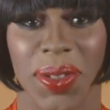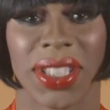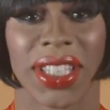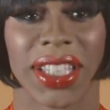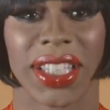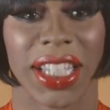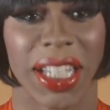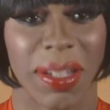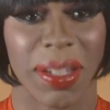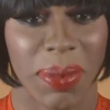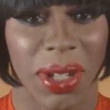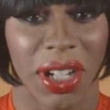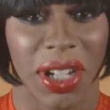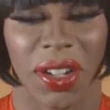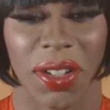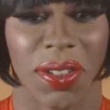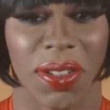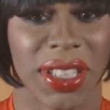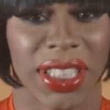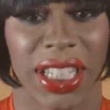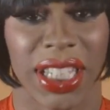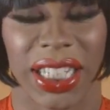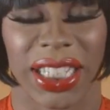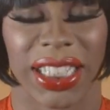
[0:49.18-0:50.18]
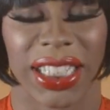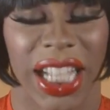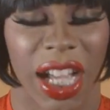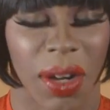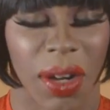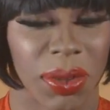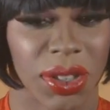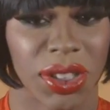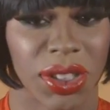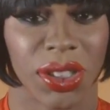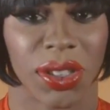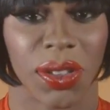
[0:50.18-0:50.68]
sleeping? Are you sitting
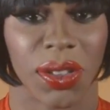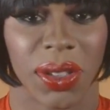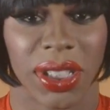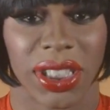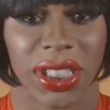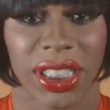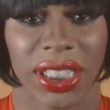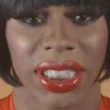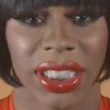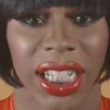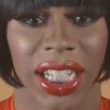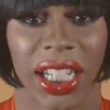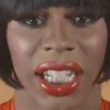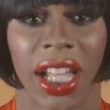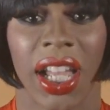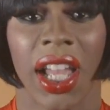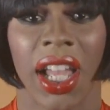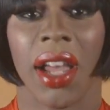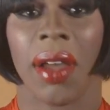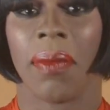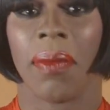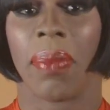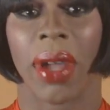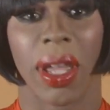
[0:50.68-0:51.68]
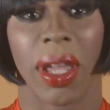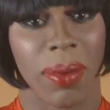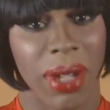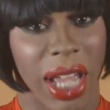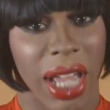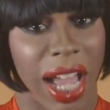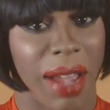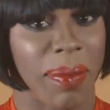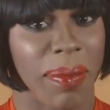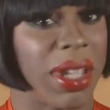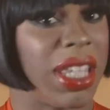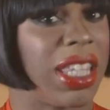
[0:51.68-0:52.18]
down? What you doing? She's like, Baby,
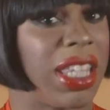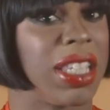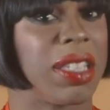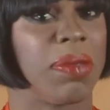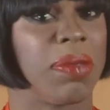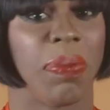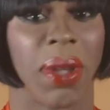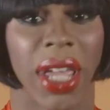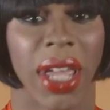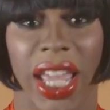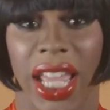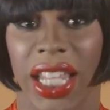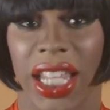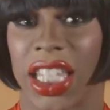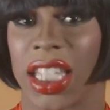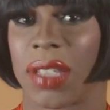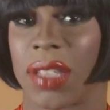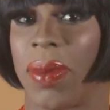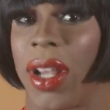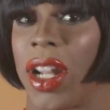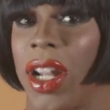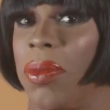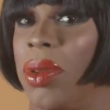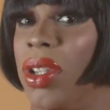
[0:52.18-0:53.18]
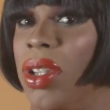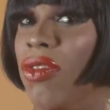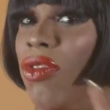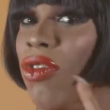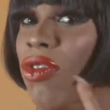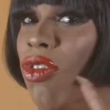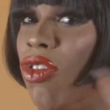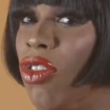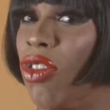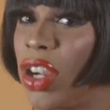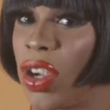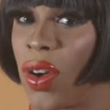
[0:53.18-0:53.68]
I'm in this bed. This better be
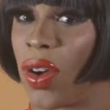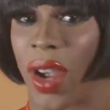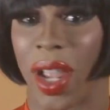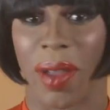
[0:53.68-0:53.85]
real